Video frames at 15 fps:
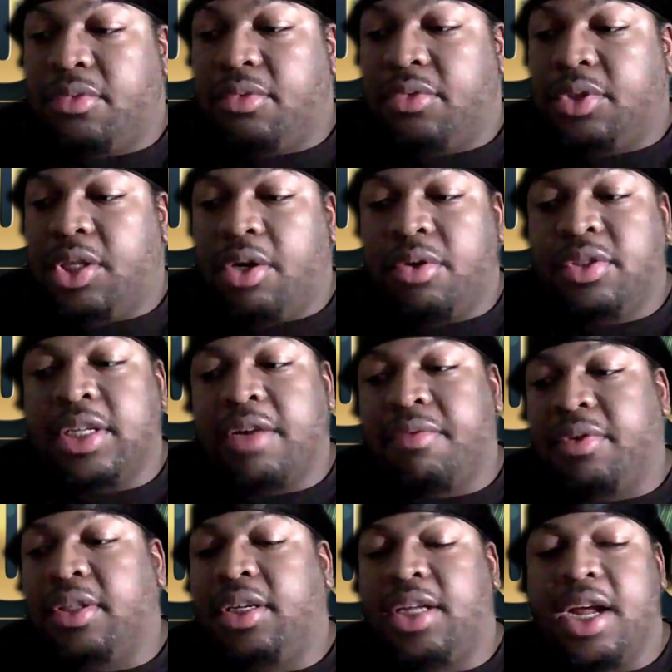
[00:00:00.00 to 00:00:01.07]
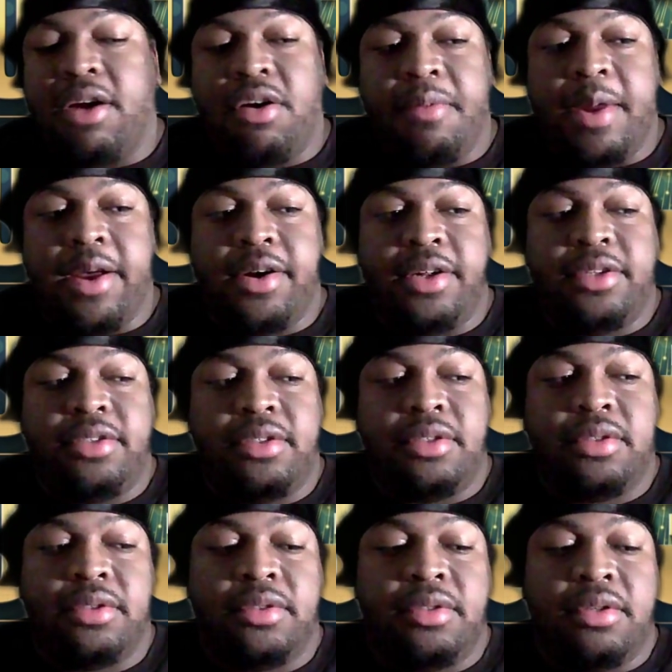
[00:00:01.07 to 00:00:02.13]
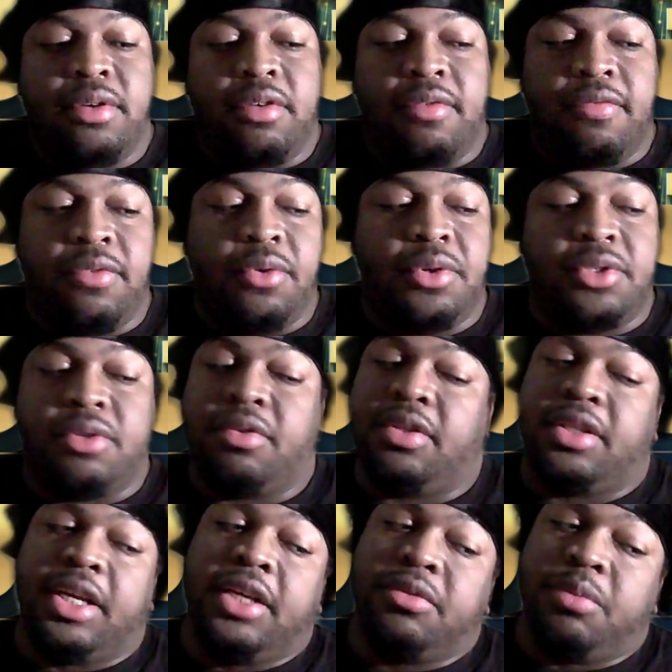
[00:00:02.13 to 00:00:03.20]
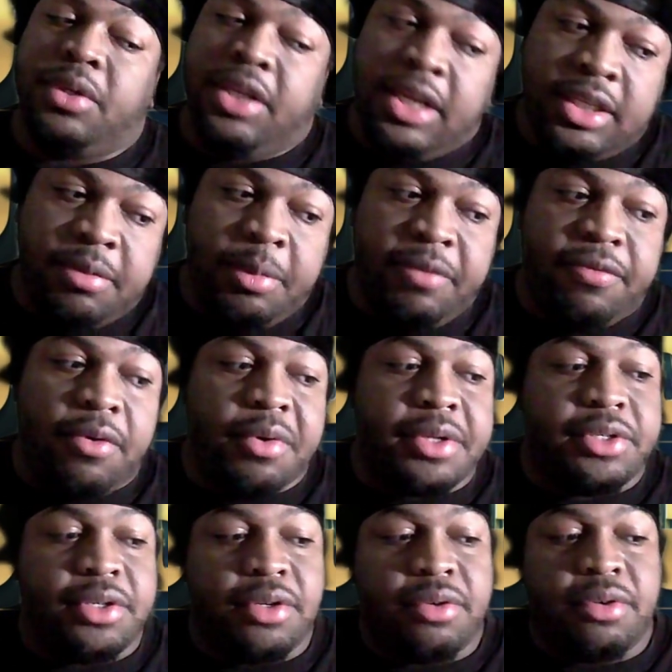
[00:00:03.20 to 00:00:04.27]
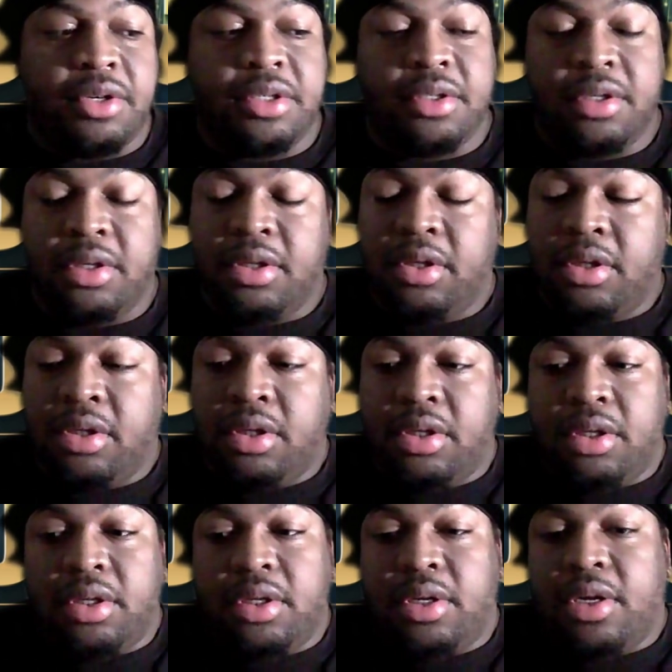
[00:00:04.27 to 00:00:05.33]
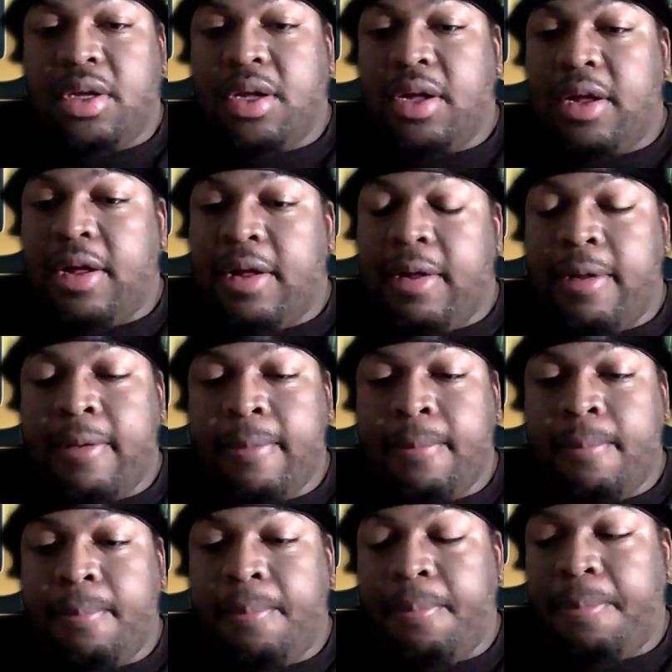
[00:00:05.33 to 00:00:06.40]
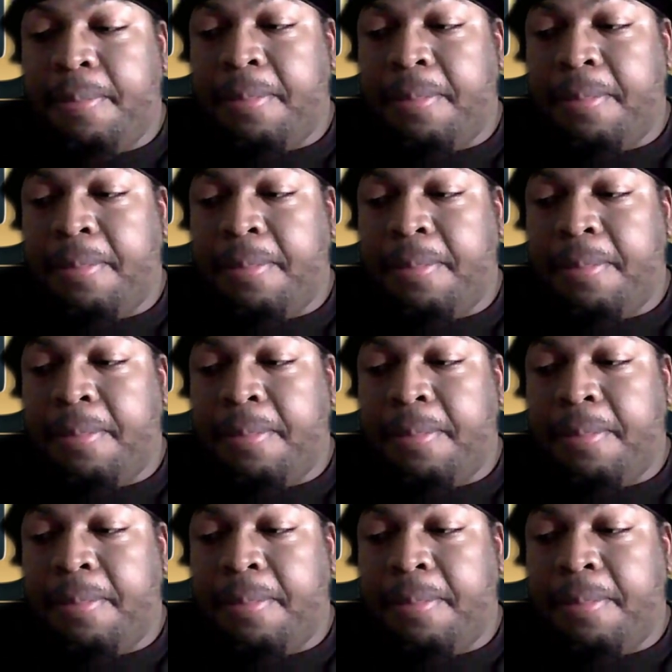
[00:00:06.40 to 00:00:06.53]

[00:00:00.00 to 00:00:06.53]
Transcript: those that really care about us, focus on the things we need to be focusing on. Um,